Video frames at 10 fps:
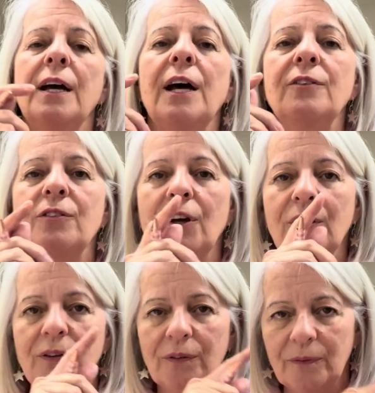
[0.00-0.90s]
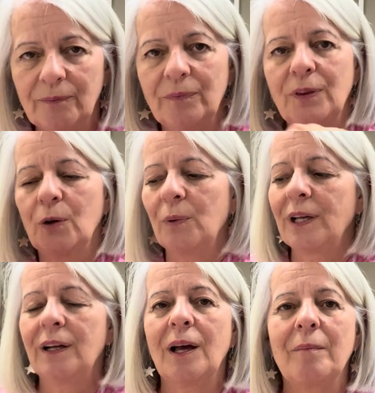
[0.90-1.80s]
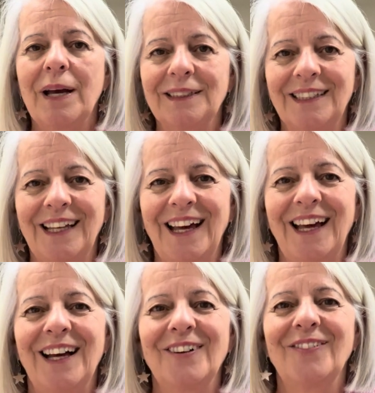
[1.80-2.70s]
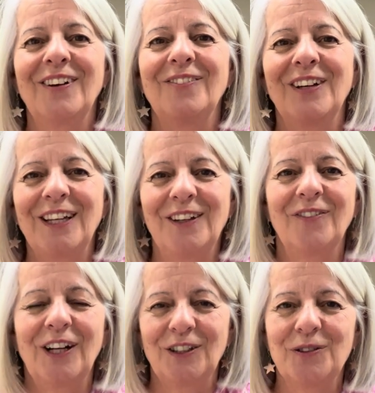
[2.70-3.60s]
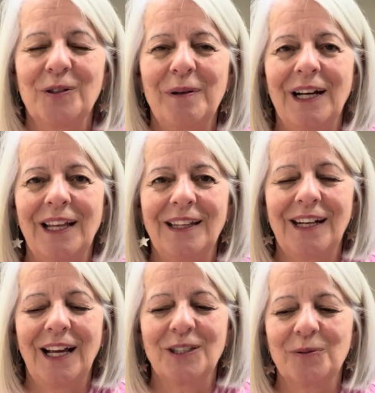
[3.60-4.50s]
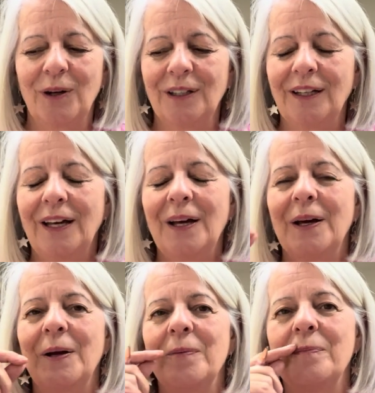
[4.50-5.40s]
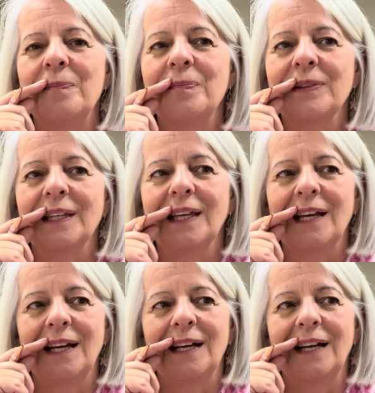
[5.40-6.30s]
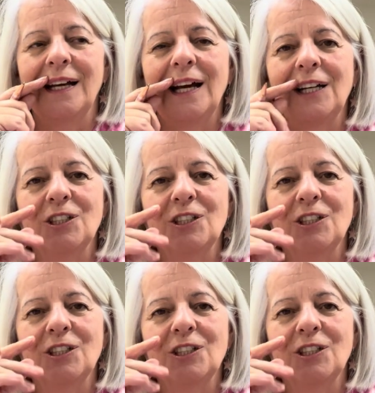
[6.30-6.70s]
And so we're going to come back to that when I talk about it in the next one. And I